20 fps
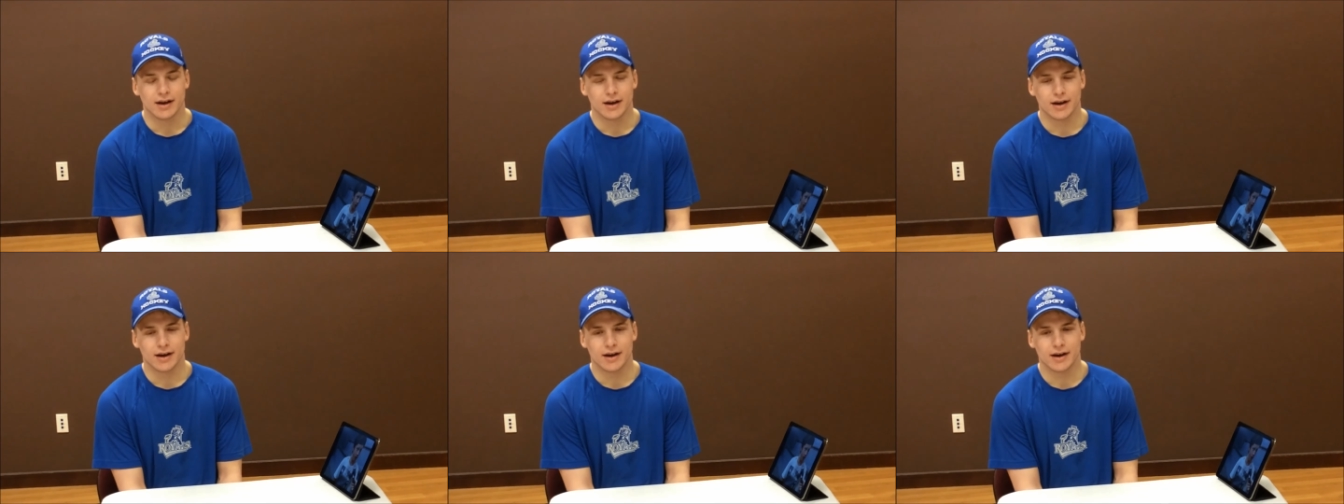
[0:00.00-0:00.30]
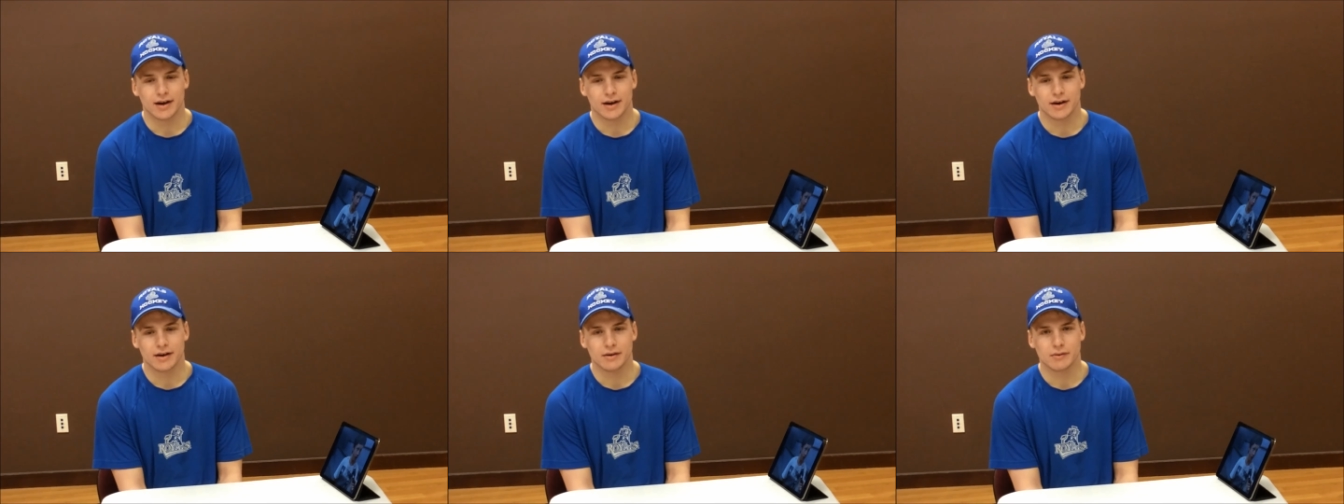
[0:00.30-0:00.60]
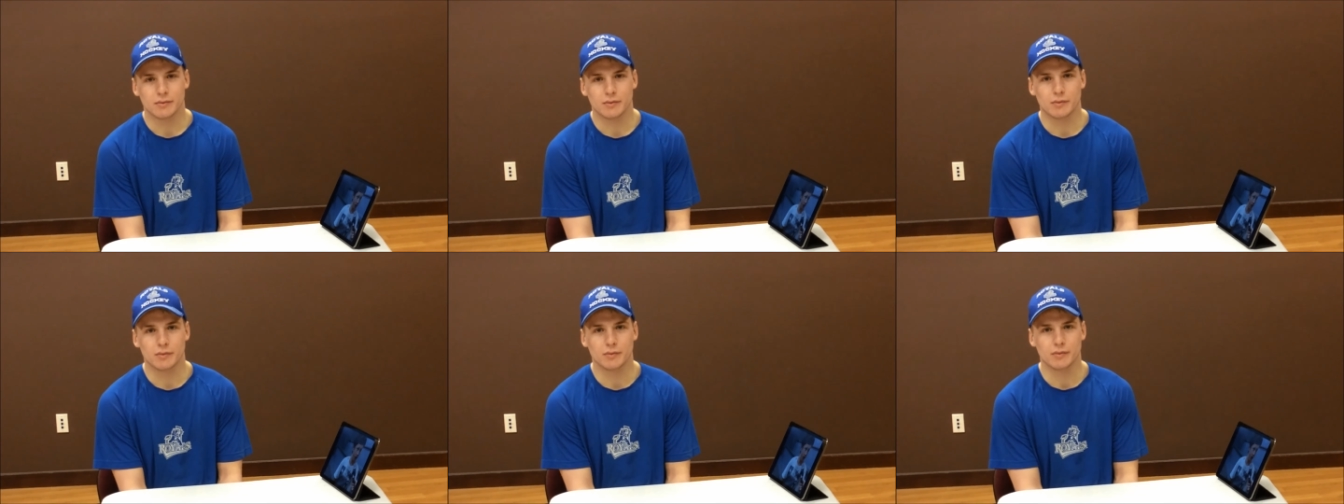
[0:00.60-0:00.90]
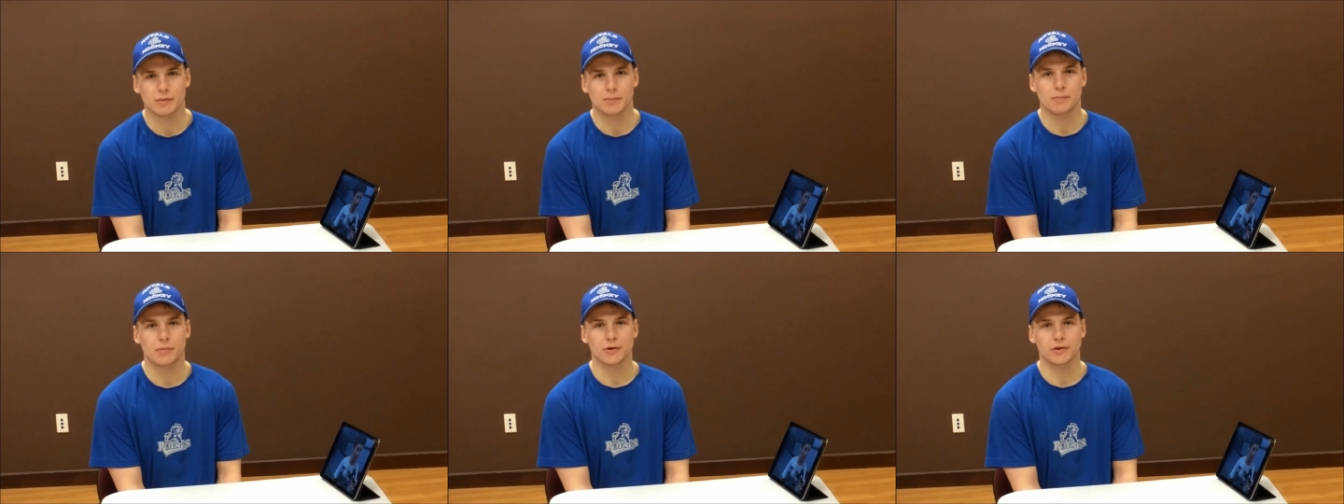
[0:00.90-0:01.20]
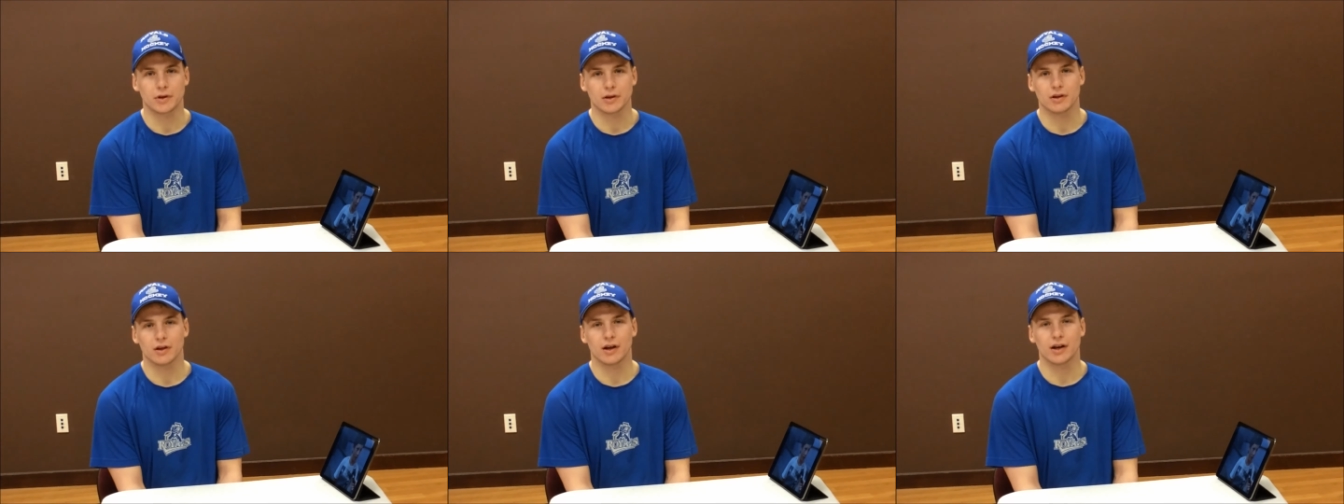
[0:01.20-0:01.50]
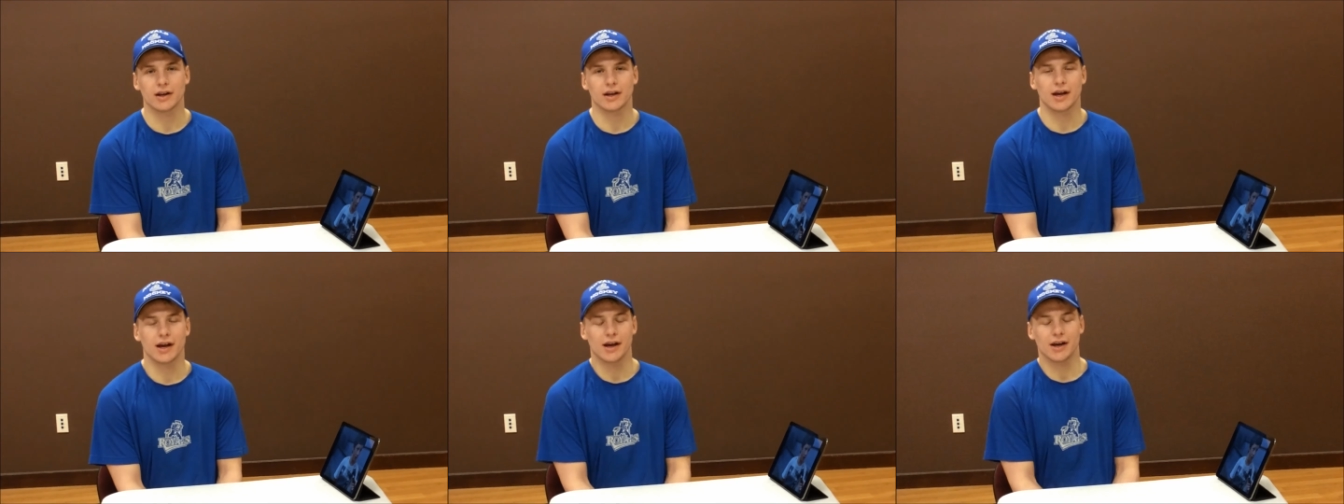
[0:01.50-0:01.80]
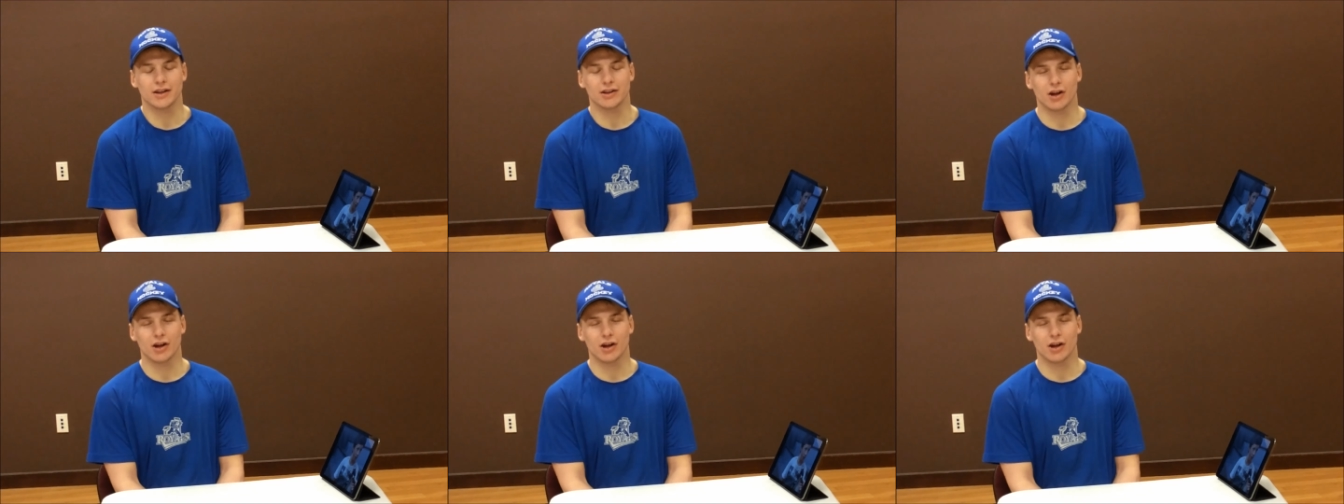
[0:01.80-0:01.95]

uh, put a lot of